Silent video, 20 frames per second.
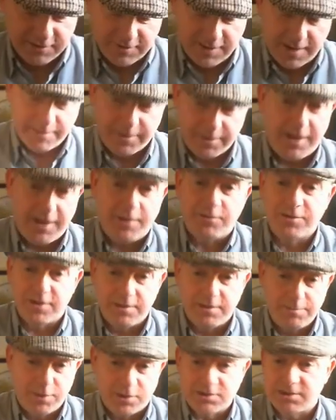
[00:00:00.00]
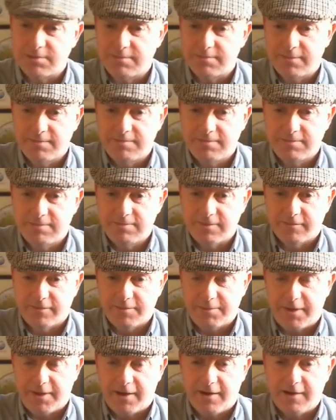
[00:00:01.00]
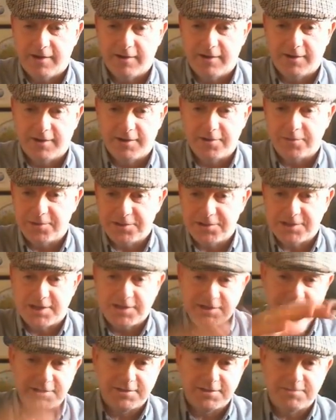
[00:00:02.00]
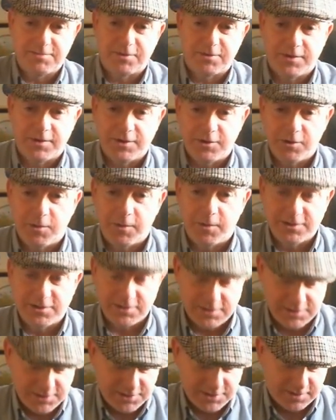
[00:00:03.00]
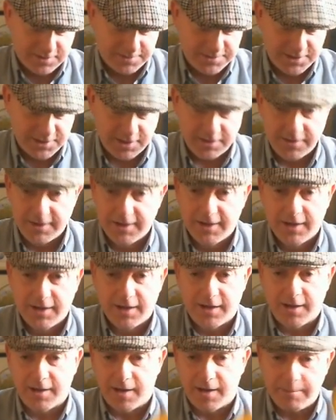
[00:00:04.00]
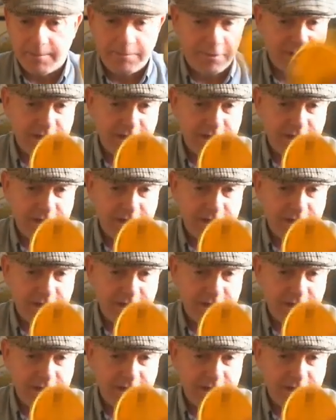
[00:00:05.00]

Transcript: there, but it was at the bottom of the pile, and I always tend to just put the newer ones on the top. So I'm pretty